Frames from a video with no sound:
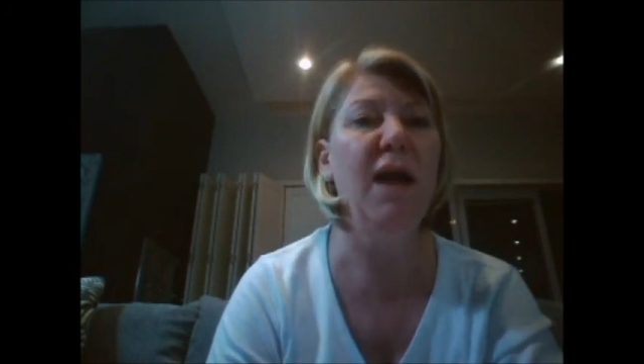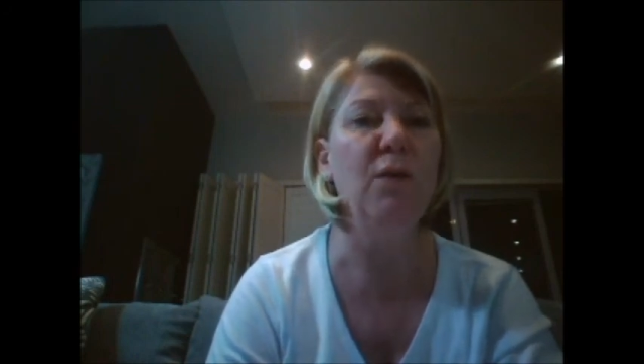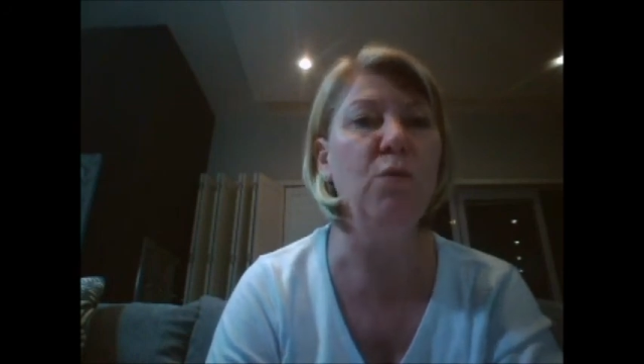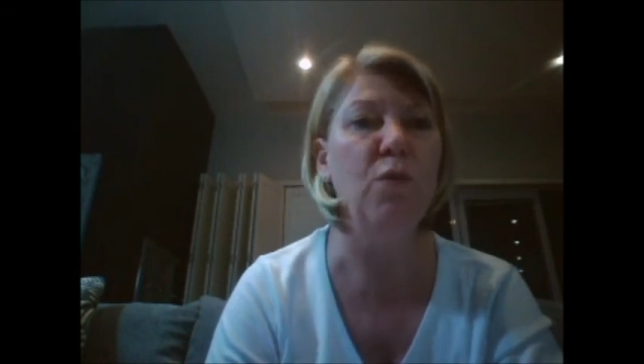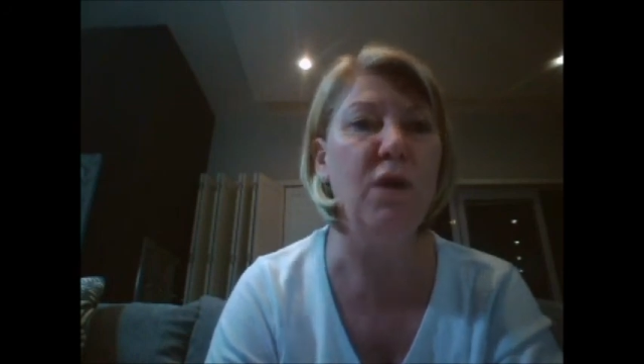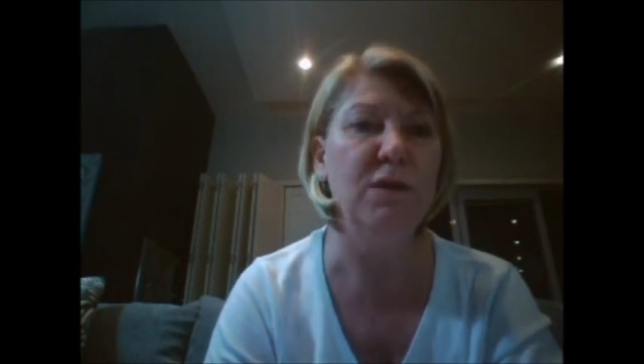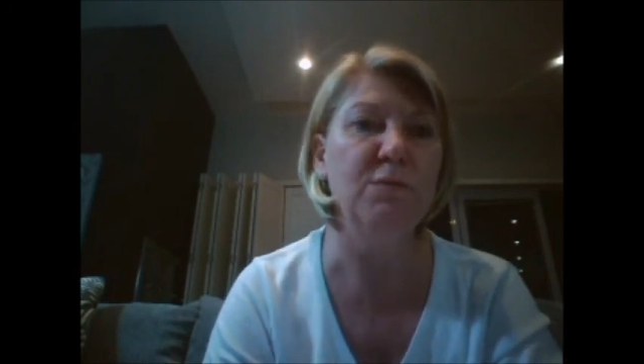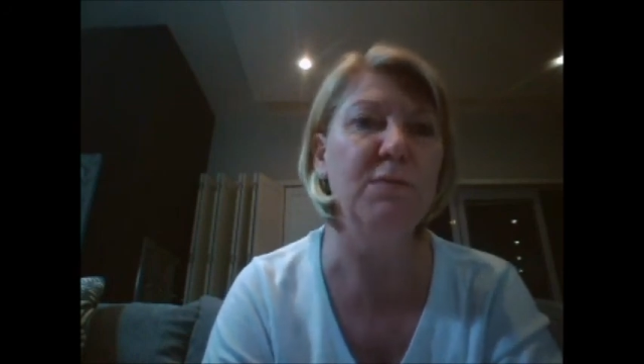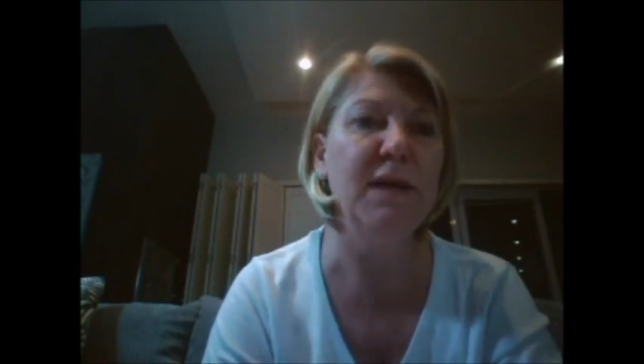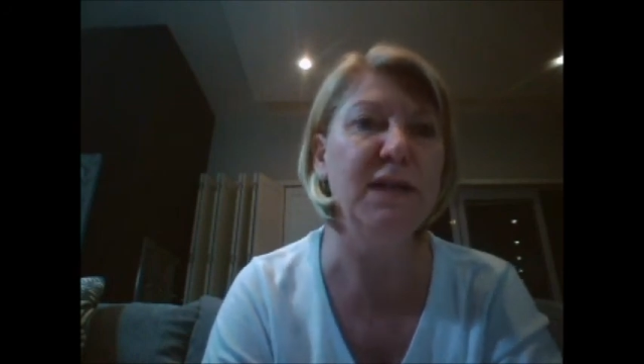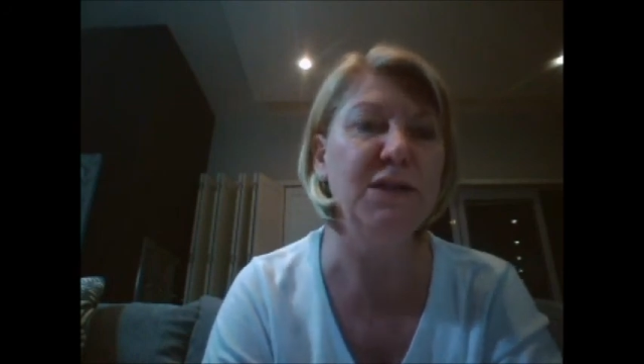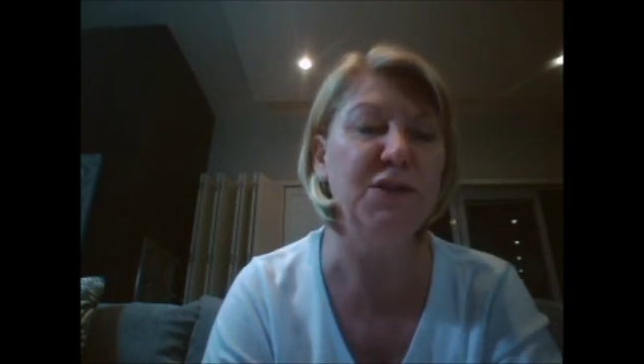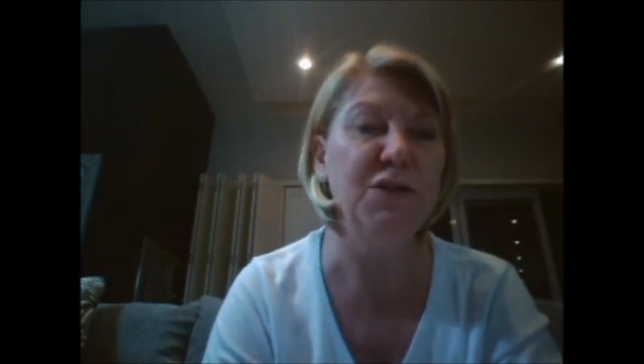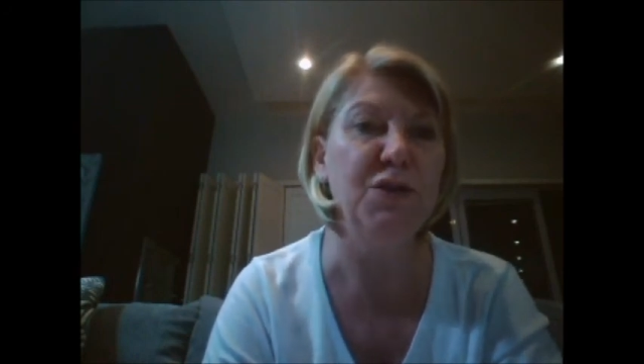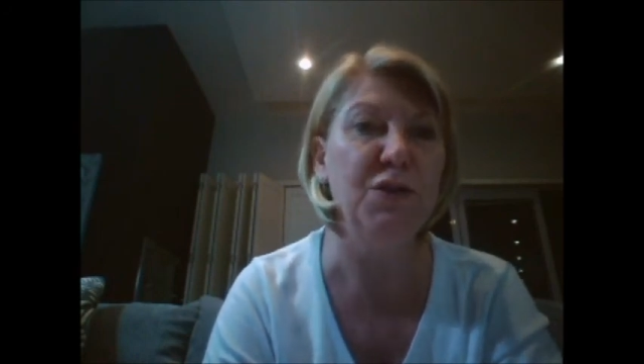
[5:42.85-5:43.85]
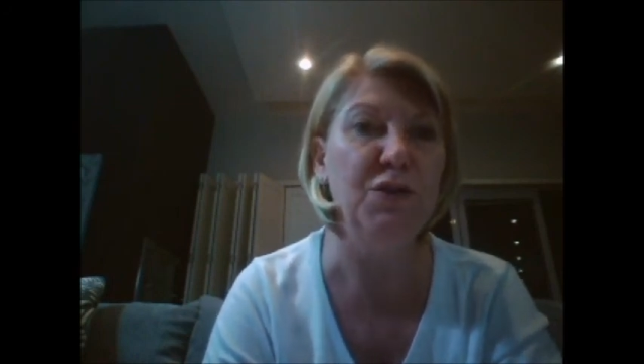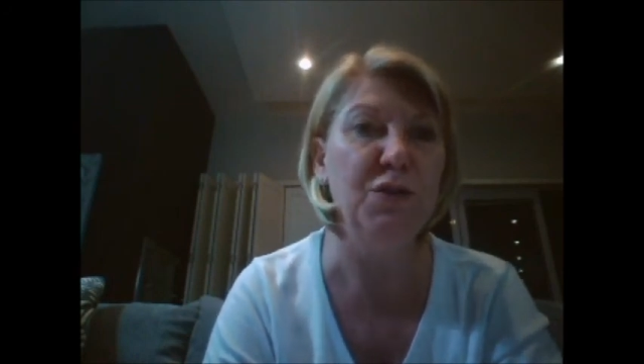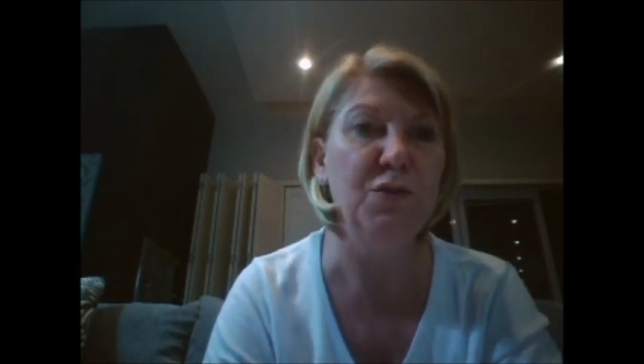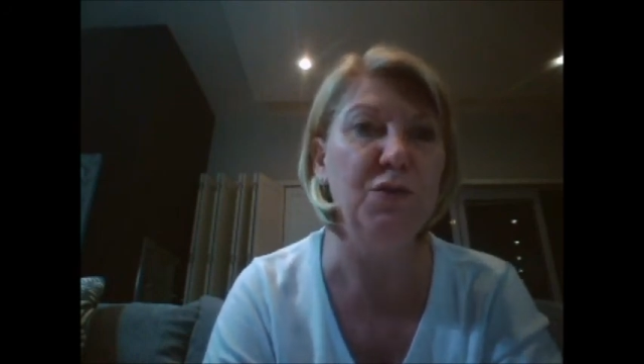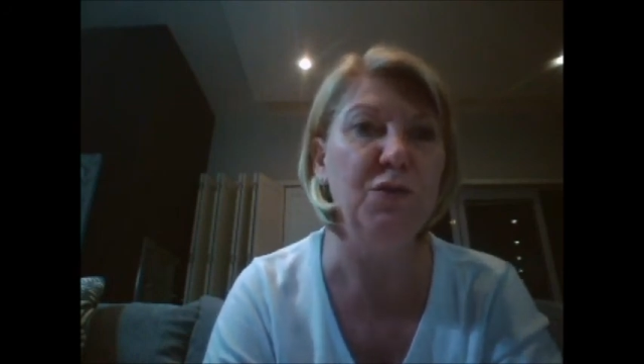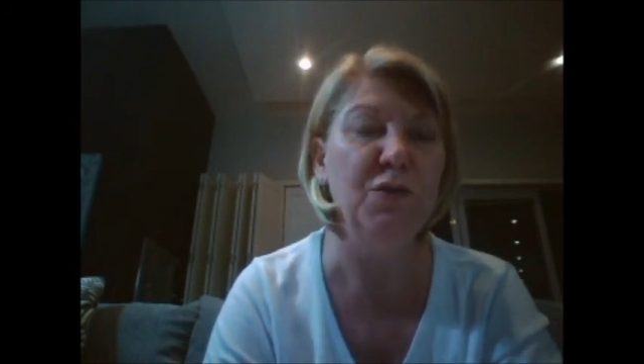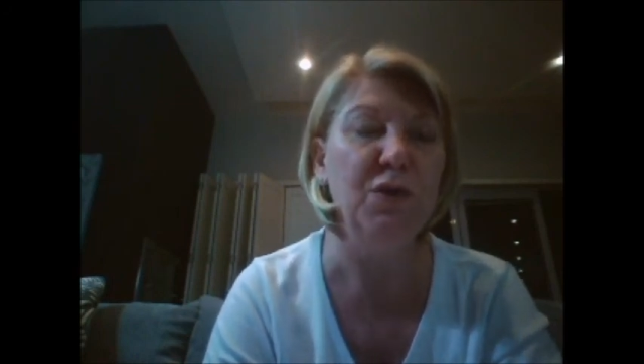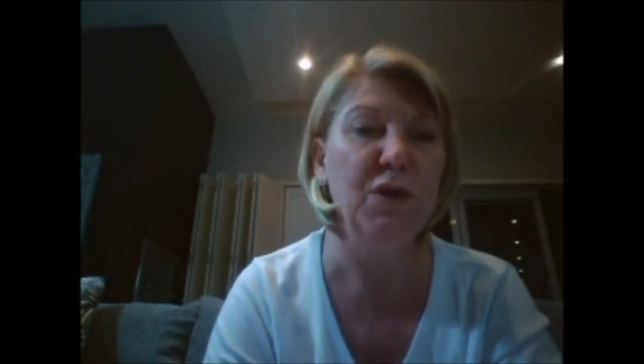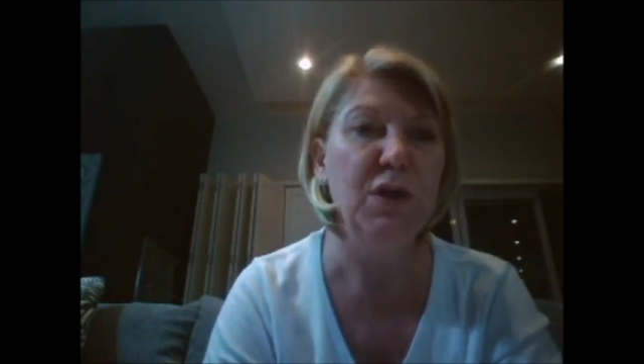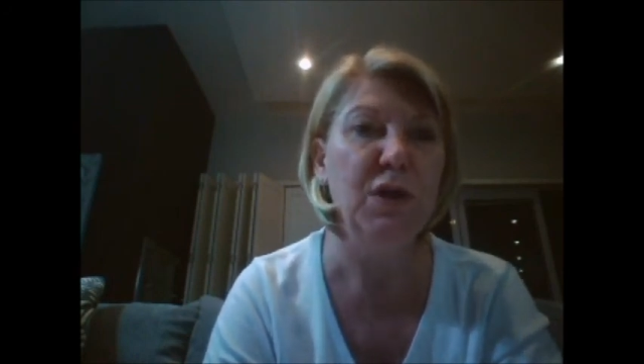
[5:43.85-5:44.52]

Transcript: and what makes you